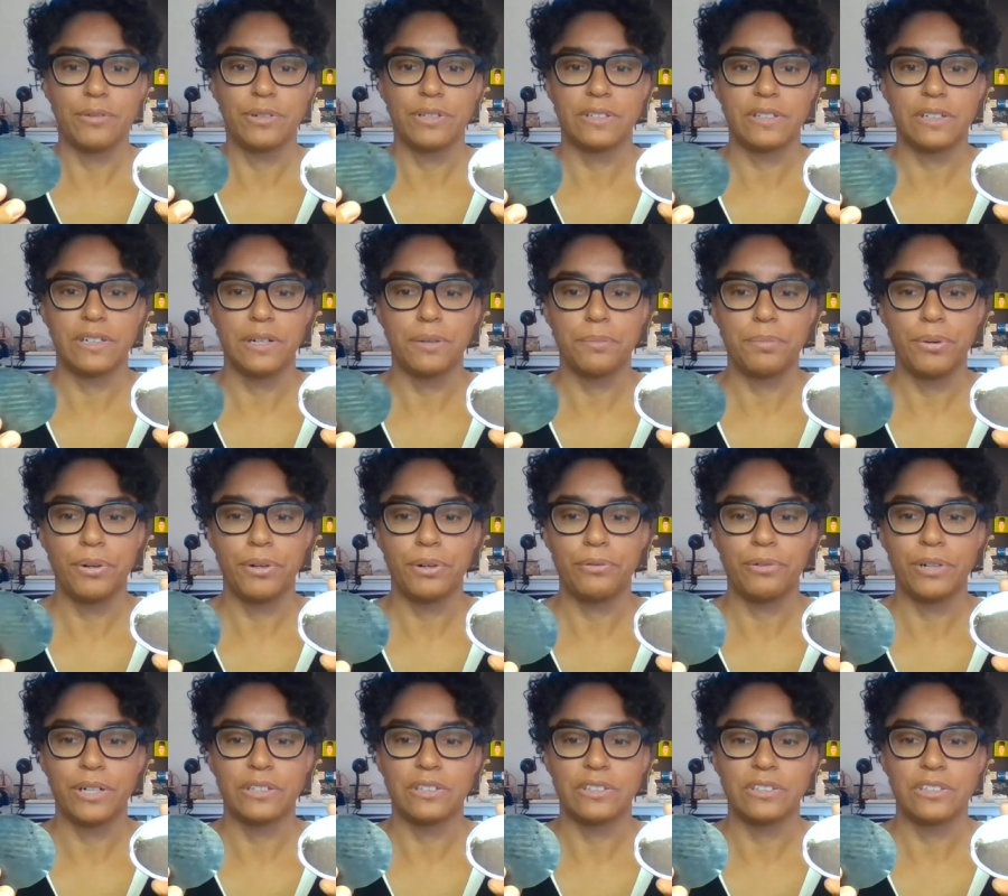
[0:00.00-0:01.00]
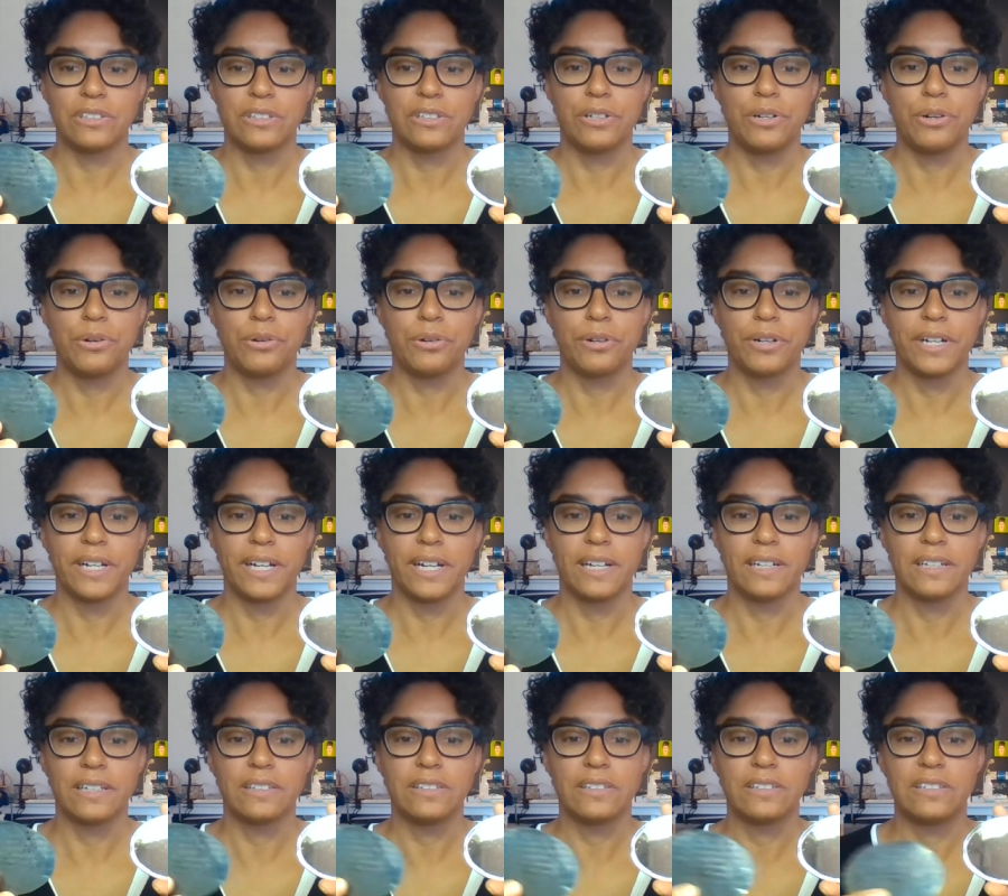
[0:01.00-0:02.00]
was going to put rusted
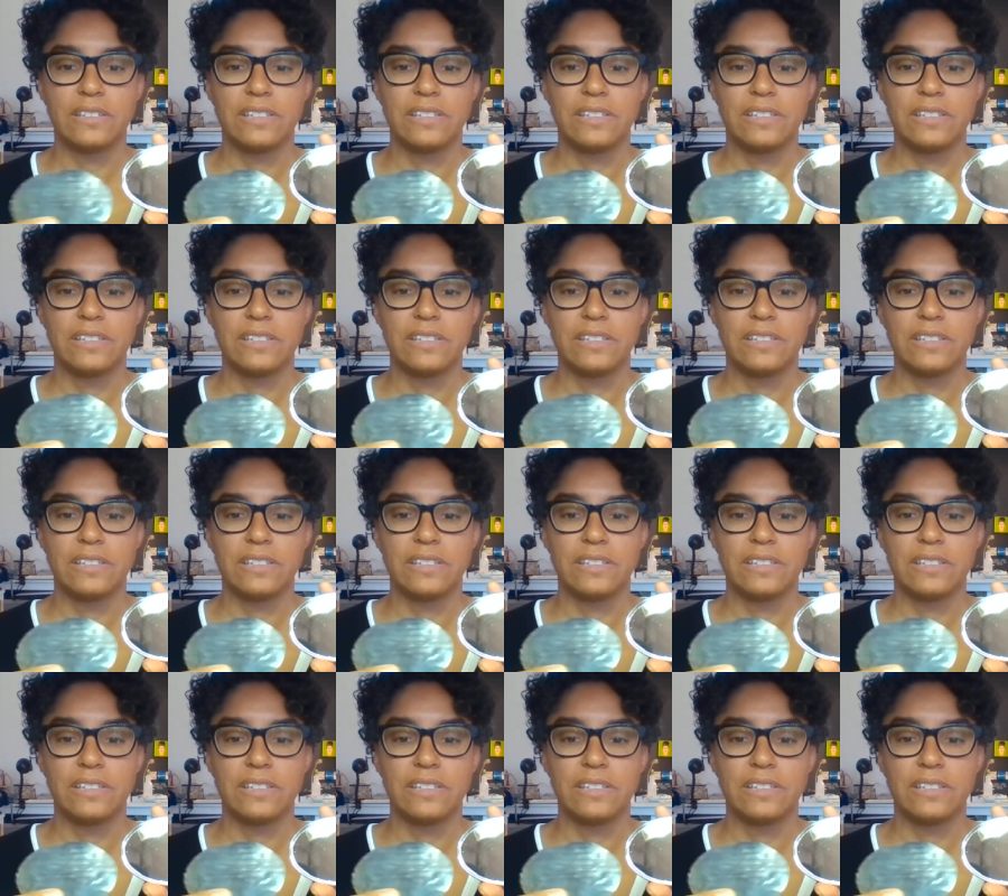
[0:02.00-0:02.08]
corrugated